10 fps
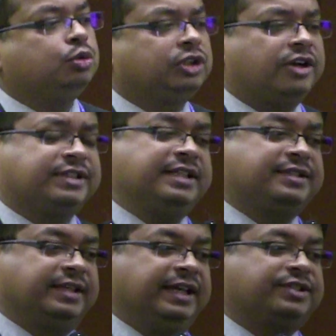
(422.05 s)

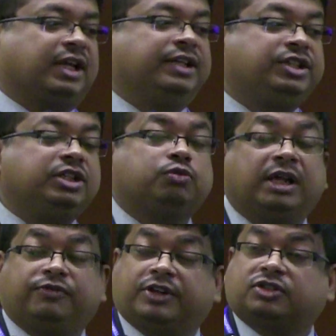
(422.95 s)
2006,
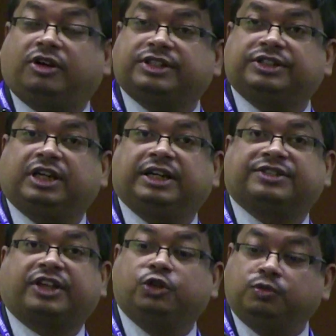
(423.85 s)
G12 was considered
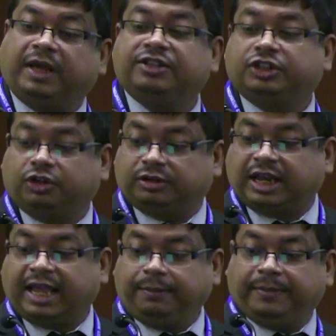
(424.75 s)
as a human
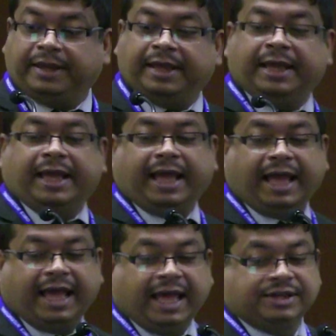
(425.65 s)
genotype.
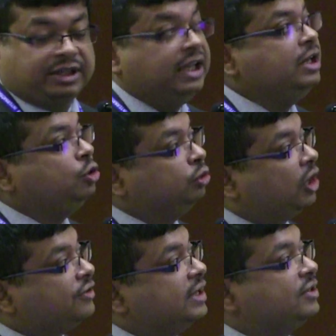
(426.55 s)
And in
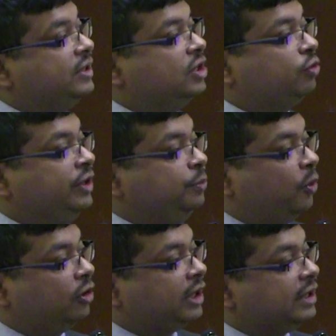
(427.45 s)
2006, we
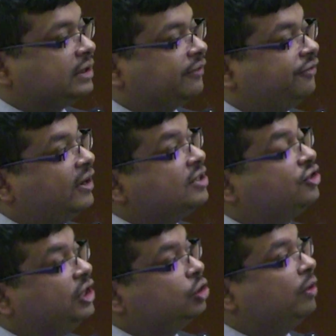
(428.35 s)
reported the
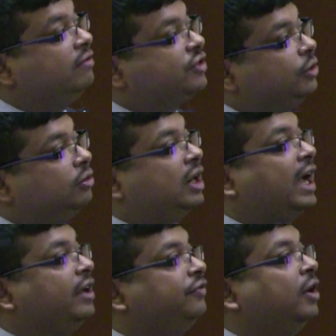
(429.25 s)
first G12
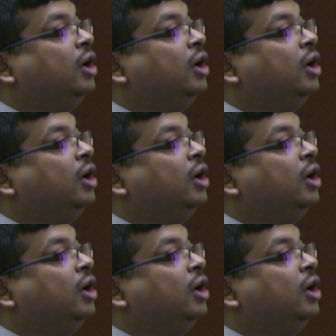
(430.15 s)
genotype